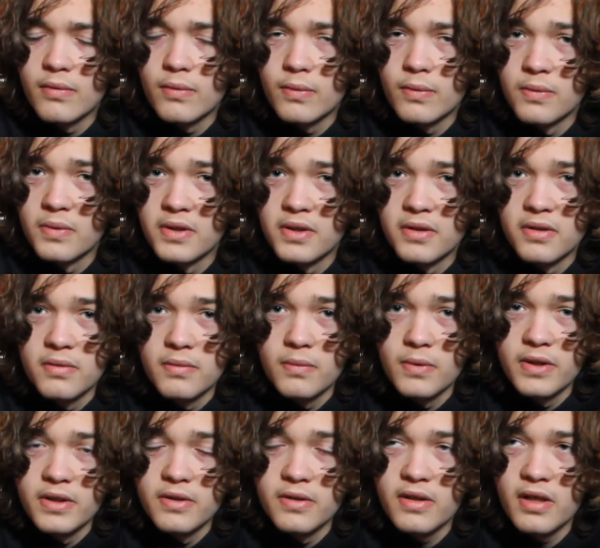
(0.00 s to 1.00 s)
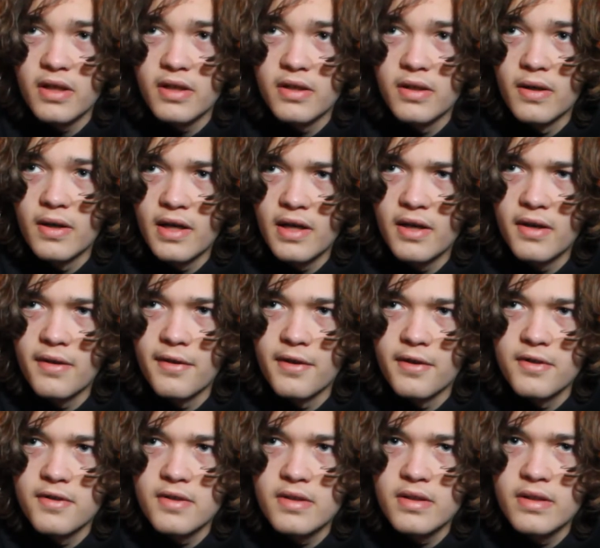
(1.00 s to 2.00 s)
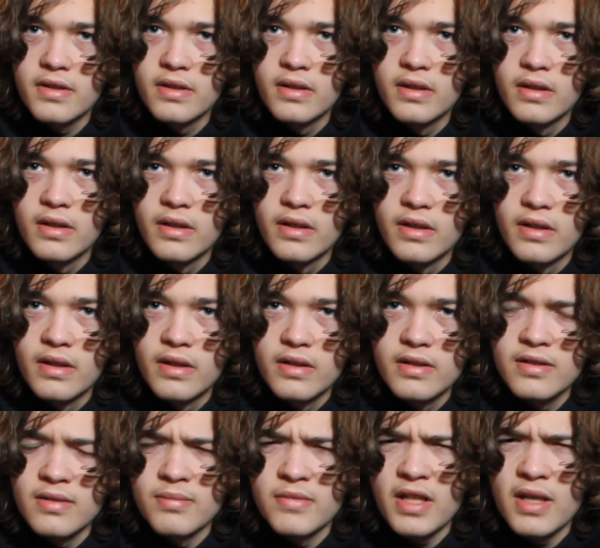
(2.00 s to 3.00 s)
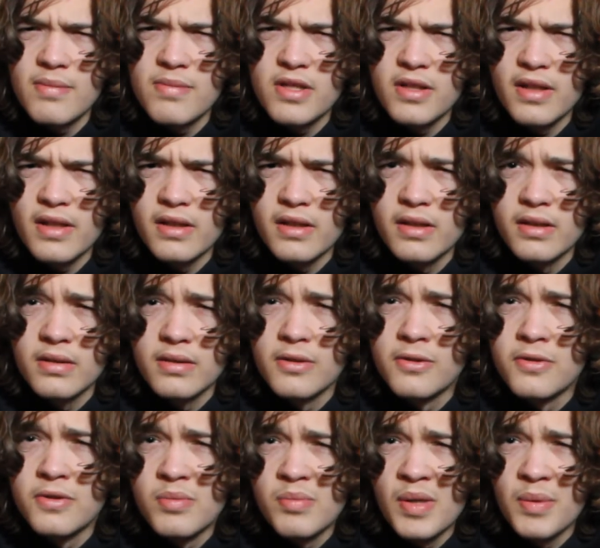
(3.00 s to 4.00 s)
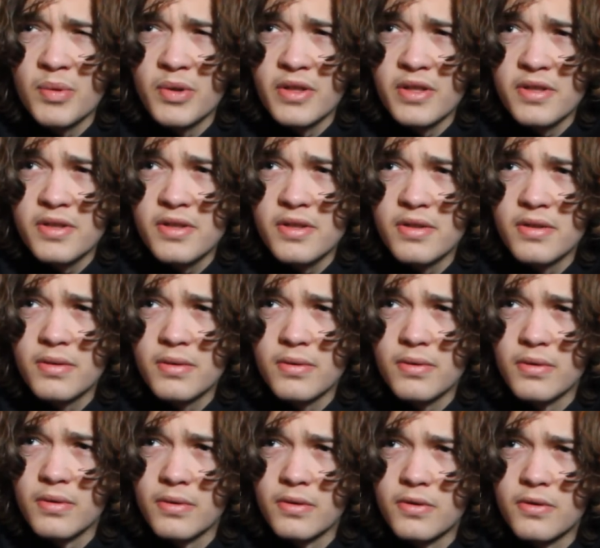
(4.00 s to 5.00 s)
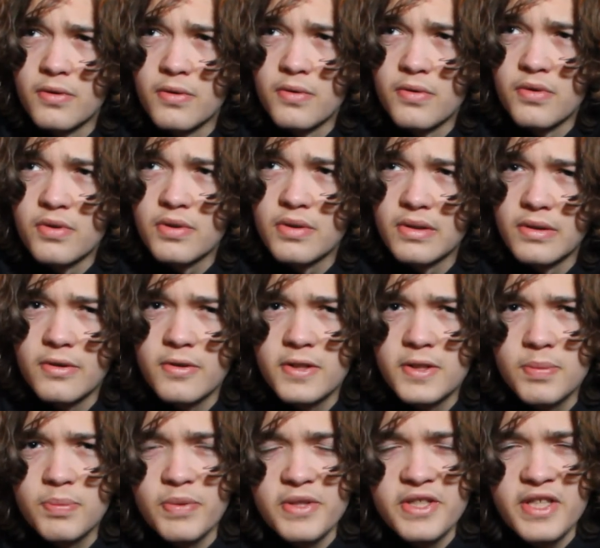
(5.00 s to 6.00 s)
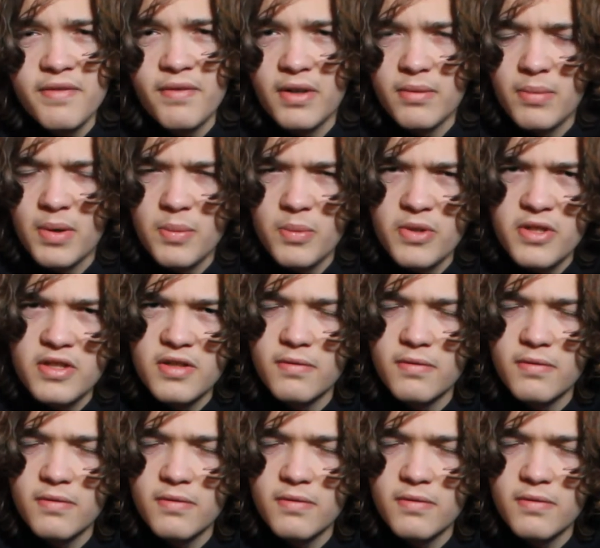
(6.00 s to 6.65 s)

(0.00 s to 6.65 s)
when you cut your hair, there's sometimes you like lose memories, or lose specific memories.